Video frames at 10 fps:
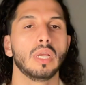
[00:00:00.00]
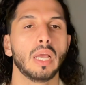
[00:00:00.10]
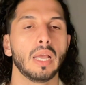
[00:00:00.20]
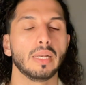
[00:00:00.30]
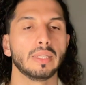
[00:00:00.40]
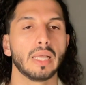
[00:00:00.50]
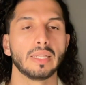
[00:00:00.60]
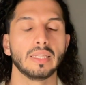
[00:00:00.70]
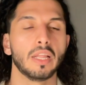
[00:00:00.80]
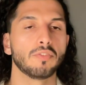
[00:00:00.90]
and that
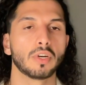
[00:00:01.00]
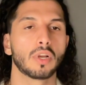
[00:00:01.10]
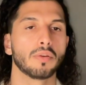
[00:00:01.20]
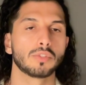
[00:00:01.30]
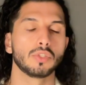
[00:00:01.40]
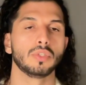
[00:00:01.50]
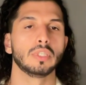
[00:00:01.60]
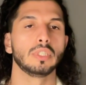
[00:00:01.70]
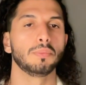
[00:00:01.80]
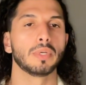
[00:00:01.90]
never comes to
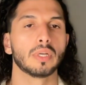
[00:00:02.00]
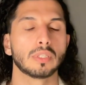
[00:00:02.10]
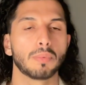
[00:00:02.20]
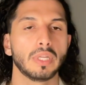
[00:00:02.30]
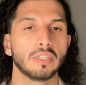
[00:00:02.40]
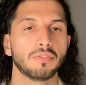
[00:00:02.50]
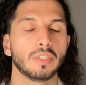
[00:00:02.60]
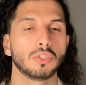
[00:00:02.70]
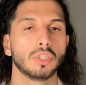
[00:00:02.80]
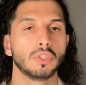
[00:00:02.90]
unity because by
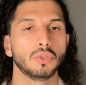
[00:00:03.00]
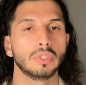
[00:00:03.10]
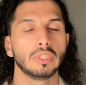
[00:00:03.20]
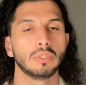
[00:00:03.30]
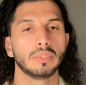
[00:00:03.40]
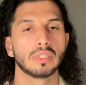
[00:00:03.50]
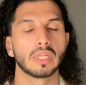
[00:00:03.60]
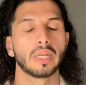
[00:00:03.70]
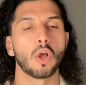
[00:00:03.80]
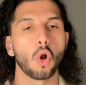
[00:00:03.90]
definition unity means
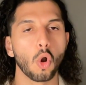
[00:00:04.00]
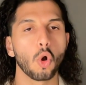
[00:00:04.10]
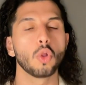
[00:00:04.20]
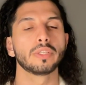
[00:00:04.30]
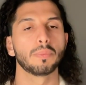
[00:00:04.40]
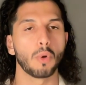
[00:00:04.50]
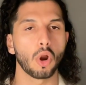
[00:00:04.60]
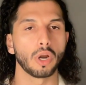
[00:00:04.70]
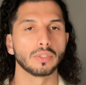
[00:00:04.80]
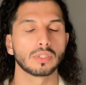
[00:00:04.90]
that all the
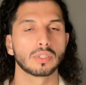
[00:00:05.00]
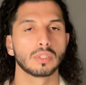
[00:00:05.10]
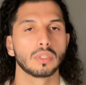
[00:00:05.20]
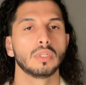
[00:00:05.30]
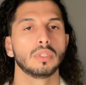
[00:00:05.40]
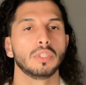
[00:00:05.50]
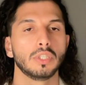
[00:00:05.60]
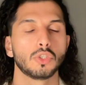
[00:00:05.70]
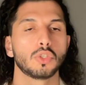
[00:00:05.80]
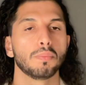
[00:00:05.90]
parts
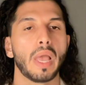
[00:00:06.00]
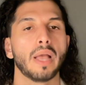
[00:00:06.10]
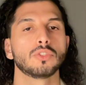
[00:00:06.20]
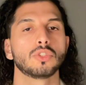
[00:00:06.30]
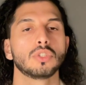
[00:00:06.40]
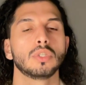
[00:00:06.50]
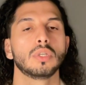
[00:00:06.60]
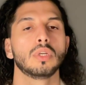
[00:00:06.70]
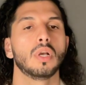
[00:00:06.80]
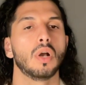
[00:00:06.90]
needs to match,
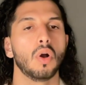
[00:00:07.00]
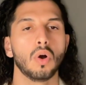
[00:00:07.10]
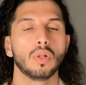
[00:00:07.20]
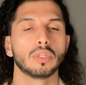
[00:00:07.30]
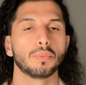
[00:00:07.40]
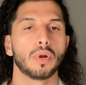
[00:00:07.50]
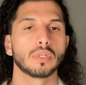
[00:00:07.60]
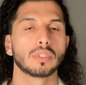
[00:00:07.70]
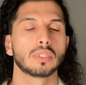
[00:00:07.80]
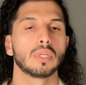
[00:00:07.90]
all the
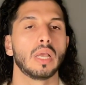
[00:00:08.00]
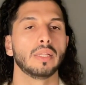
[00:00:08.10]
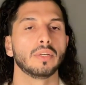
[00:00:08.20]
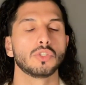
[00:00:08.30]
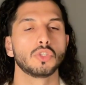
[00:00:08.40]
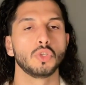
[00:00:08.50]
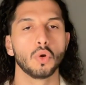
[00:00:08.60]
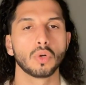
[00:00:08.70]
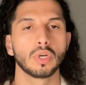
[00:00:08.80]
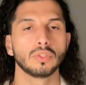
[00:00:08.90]
parts, and there's no
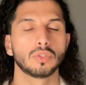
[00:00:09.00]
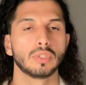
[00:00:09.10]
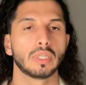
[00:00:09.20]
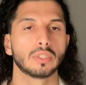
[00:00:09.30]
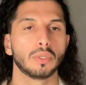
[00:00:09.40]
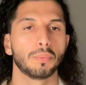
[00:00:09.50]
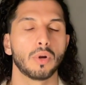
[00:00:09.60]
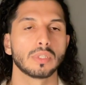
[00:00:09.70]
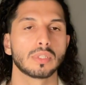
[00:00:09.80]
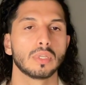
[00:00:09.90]
contradictory
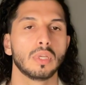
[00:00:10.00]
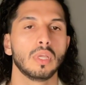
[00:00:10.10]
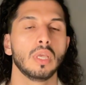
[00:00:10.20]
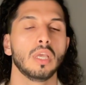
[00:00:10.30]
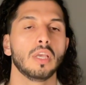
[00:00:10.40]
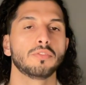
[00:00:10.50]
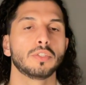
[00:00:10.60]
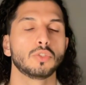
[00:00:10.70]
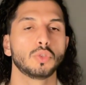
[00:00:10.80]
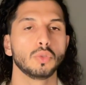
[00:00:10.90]
parts. If the
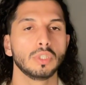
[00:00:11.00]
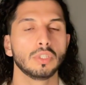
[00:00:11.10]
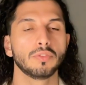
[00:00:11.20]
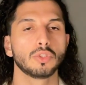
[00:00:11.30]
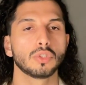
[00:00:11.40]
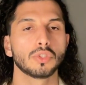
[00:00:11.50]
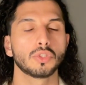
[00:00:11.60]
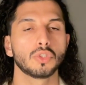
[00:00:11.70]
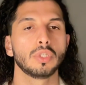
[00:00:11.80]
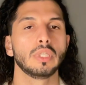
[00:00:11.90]
two individuals
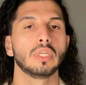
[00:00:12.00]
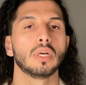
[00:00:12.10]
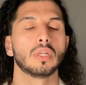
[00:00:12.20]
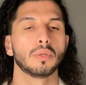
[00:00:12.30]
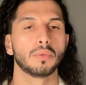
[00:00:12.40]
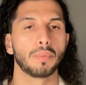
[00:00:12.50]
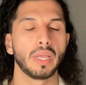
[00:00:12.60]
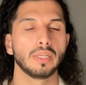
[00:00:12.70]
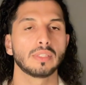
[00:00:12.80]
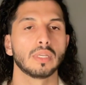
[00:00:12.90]
journey on their
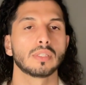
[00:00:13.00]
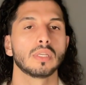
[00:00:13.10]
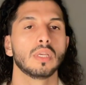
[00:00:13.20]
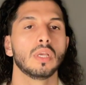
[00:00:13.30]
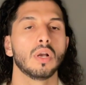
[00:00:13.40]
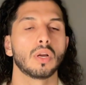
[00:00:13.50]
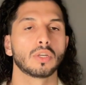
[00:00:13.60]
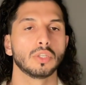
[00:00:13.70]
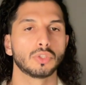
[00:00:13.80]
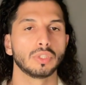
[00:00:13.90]
basis are
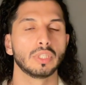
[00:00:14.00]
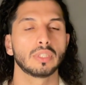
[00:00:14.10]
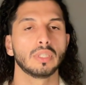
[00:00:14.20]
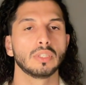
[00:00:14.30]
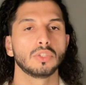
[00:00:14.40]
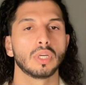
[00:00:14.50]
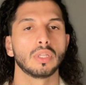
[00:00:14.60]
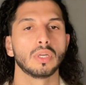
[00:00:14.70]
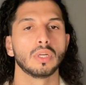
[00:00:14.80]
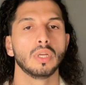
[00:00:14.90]
contradicting each
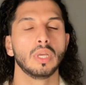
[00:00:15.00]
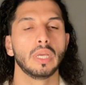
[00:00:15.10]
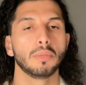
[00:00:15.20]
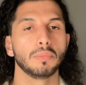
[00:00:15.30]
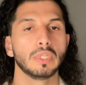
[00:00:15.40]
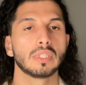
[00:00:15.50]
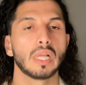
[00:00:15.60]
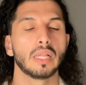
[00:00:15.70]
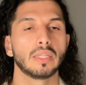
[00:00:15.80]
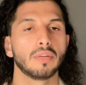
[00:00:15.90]
other, it means
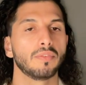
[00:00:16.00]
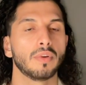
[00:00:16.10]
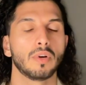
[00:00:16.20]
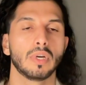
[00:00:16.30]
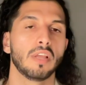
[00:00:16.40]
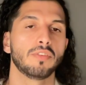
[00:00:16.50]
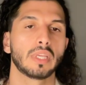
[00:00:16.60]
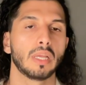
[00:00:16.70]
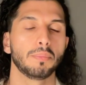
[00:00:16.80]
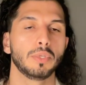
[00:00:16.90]
that they were never
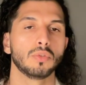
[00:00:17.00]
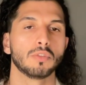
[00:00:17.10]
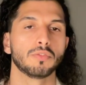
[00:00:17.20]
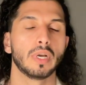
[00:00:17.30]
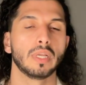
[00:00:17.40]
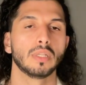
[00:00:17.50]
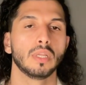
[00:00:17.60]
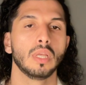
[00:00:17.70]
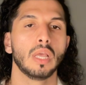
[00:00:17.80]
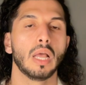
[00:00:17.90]
can be unified.
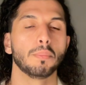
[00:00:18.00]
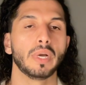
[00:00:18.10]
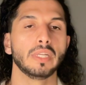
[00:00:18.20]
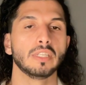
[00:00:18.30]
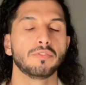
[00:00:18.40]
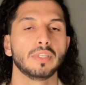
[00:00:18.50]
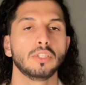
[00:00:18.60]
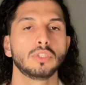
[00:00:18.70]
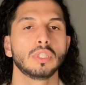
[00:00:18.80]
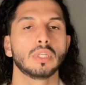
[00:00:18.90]
And by
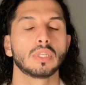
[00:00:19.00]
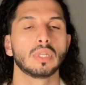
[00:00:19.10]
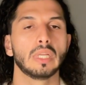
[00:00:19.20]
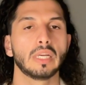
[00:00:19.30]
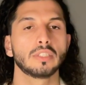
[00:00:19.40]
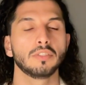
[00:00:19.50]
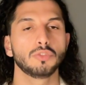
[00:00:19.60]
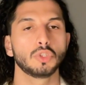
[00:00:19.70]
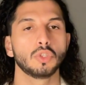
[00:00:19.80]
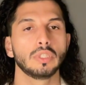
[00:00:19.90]
definition a collective
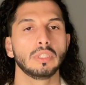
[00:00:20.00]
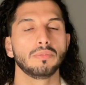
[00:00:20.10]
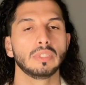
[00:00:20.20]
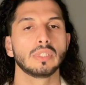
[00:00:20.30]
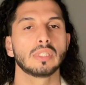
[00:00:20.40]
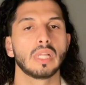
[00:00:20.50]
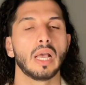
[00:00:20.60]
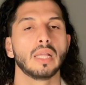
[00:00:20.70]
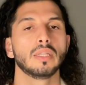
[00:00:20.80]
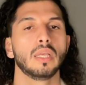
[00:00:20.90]
journey means
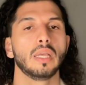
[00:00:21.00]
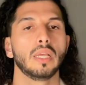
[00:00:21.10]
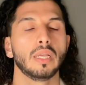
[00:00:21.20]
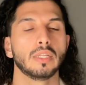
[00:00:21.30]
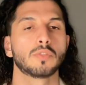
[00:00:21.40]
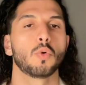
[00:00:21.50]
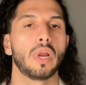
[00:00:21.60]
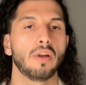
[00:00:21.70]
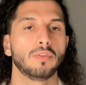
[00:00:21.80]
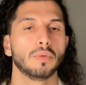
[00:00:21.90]
that it's for
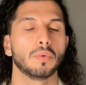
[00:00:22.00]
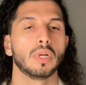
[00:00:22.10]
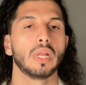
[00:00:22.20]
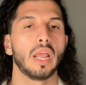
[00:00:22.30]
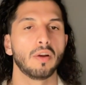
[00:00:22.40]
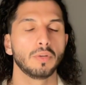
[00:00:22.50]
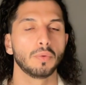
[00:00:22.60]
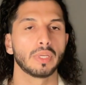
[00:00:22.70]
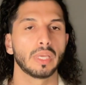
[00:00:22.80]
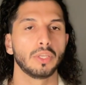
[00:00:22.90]
everyone,
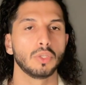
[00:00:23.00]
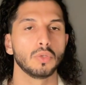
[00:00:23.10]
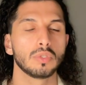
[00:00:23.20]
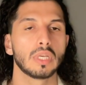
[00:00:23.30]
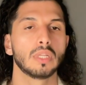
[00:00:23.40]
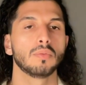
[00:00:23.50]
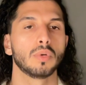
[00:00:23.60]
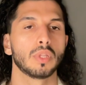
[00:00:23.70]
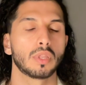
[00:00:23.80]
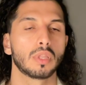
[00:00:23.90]
everyone can use it
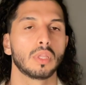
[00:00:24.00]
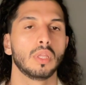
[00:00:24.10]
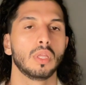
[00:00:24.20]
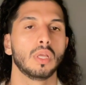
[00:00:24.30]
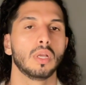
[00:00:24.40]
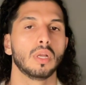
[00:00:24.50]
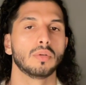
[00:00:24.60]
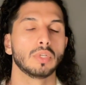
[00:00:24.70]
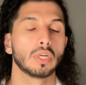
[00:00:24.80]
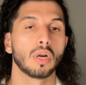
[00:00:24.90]
with
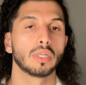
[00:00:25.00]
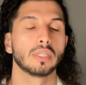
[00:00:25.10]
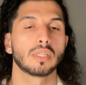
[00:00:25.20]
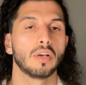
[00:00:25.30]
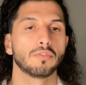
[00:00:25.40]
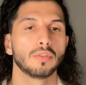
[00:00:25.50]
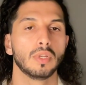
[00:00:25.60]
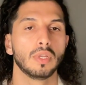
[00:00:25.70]
regardless of